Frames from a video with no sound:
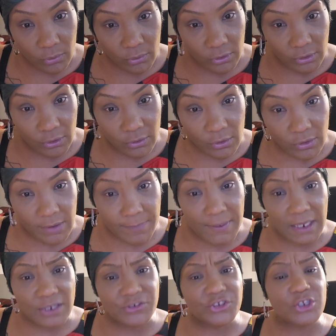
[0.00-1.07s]
You know what I
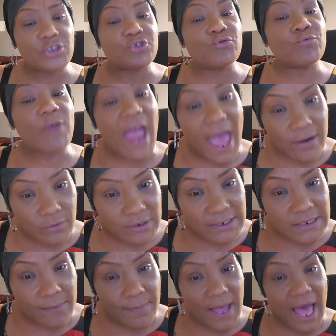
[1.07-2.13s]
mean? Should you rat on
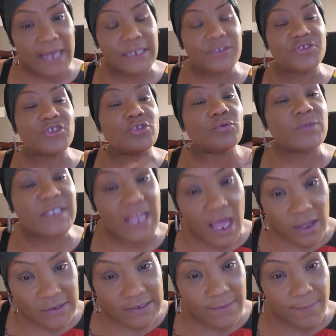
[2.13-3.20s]
somebody? Should you
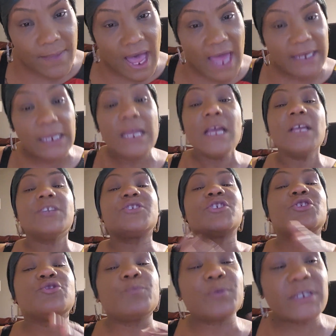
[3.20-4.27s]
tell somebody?
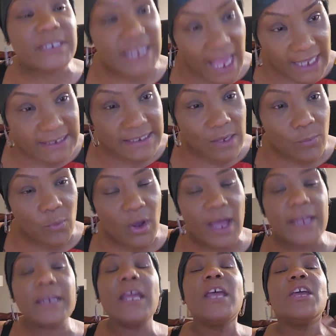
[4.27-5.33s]
Should you protect
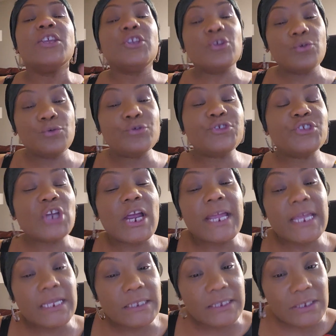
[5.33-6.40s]
someone? Use your
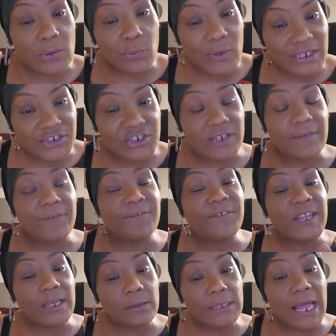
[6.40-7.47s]
intuition.
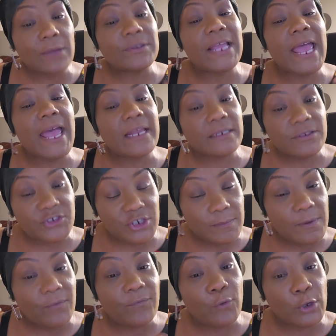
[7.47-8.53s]
Feel out the energy
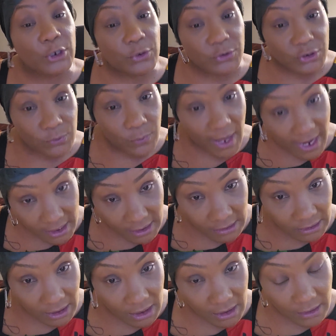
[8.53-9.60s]
before you do
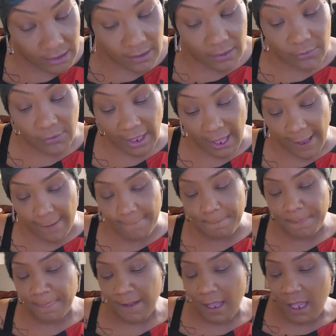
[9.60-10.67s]
anything. Okay?
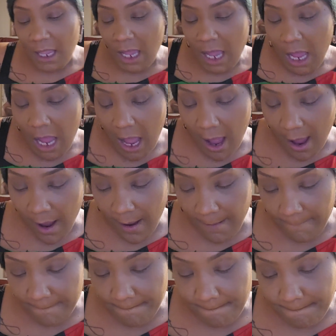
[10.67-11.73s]

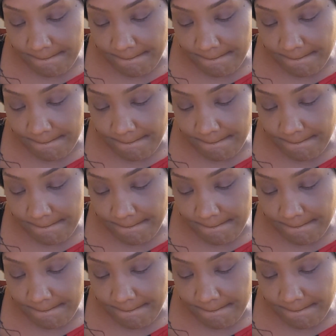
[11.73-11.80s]
And